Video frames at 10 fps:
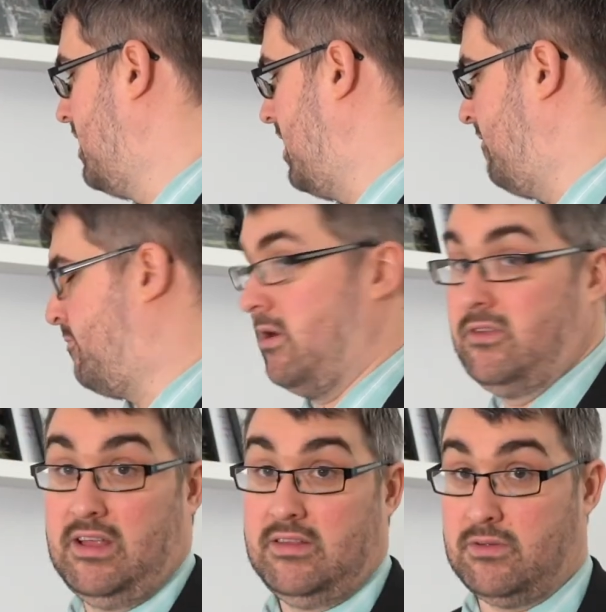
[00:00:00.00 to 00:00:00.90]
if
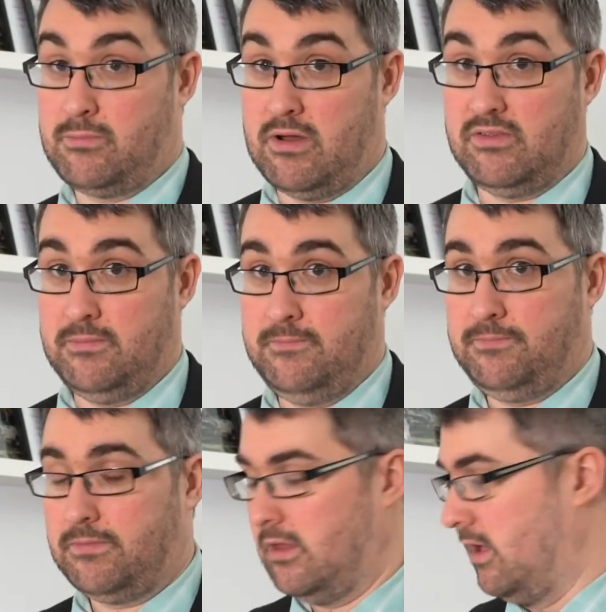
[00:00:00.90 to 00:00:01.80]
proteins are present.
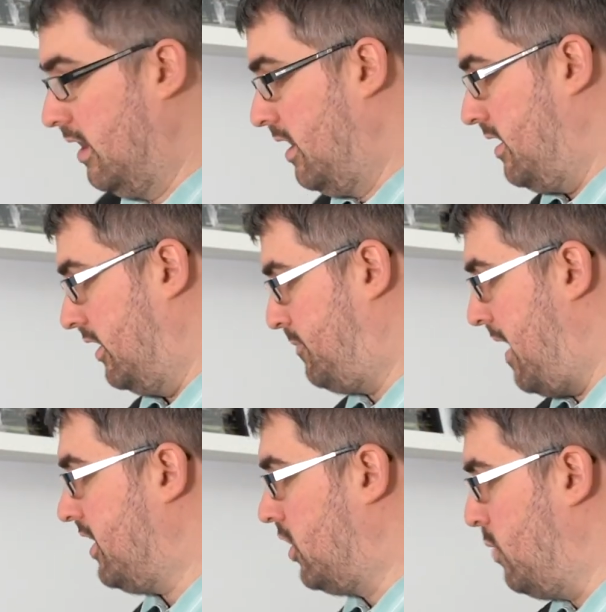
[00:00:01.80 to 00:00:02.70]
Now,
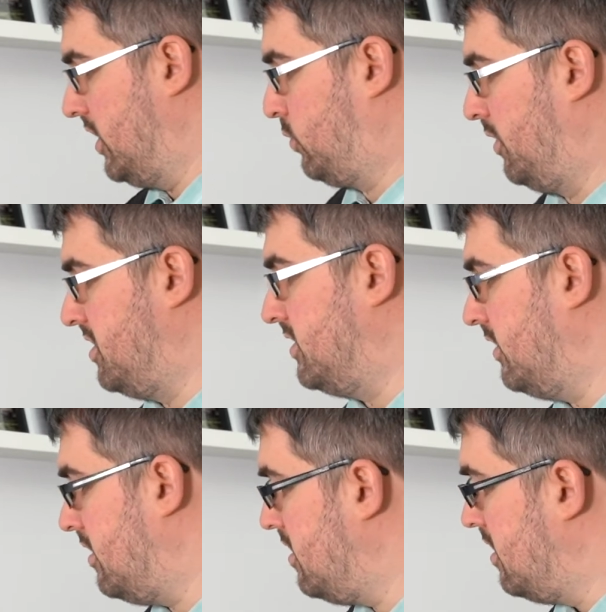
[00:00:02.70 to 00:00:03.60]
depending on which one you
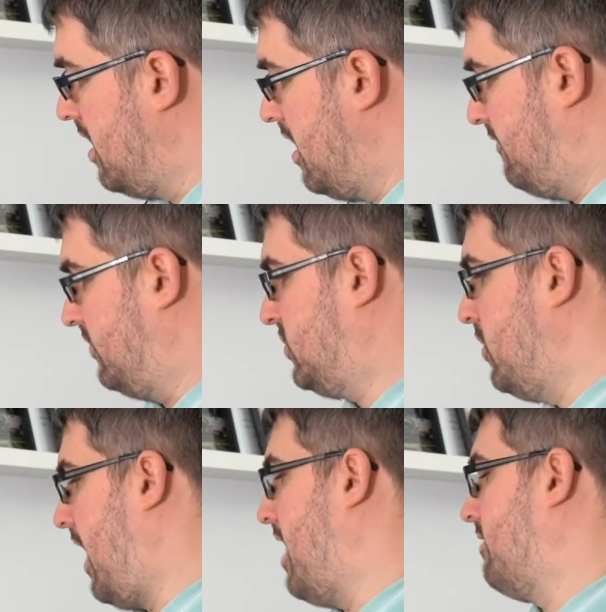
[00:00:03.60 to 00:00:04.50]
do, the
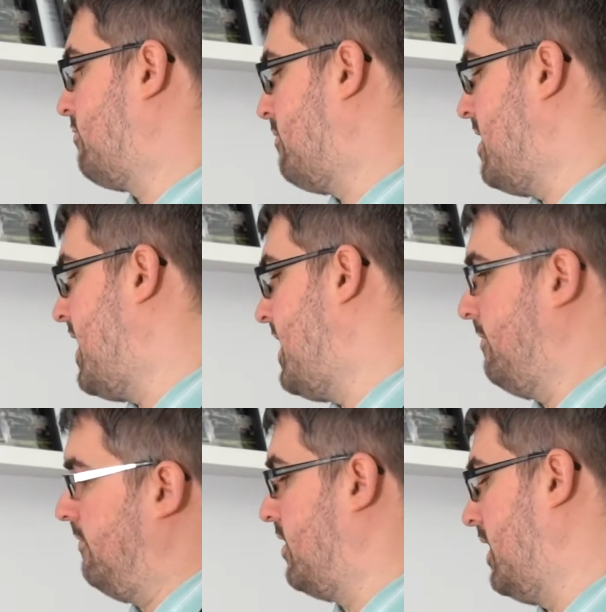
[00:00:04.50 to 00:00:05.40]
Sudan 3
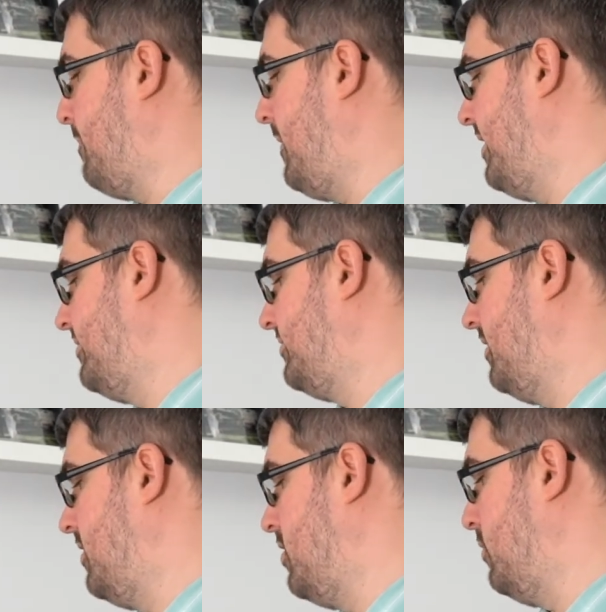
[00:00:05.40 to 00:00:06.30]
with the lipids,
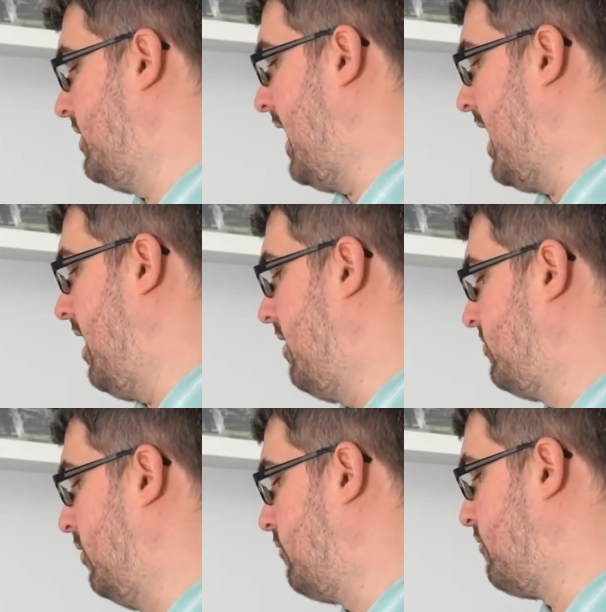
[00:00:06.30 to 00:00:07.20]
you would get a
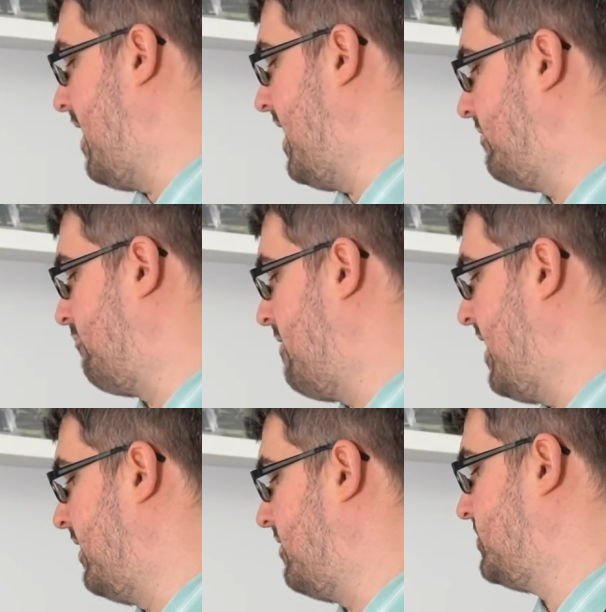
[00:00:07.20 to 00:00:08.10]
sort of red
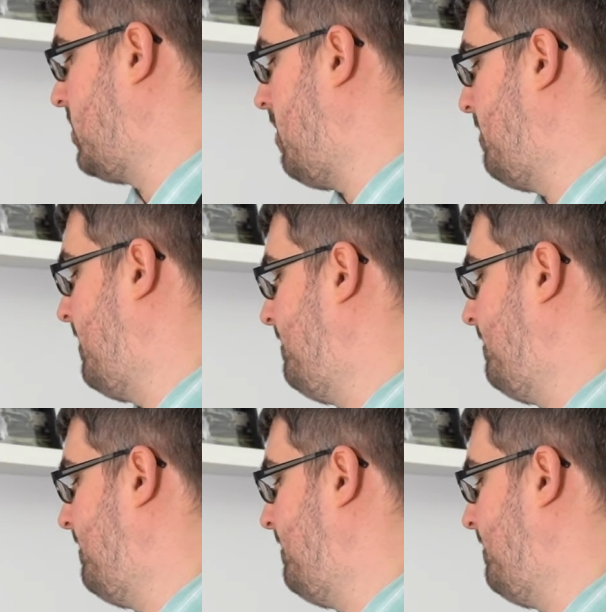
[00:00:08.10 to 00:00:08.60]
ring at the top.